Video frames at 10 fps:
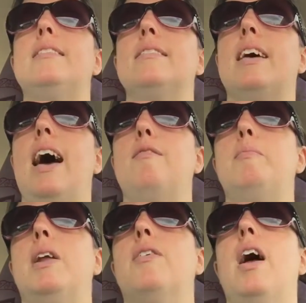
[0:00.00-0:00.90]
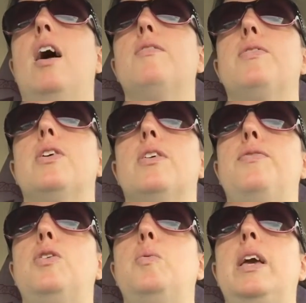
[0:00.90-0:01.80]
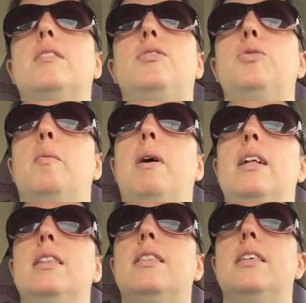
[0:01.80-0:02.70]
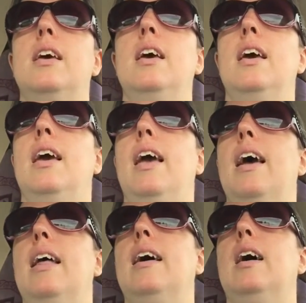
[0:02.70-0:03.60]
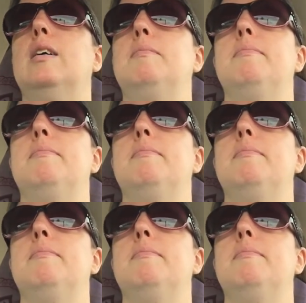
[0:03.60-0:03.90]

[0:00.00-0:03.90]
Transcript: since I haven't been around for a few weeks to a month. And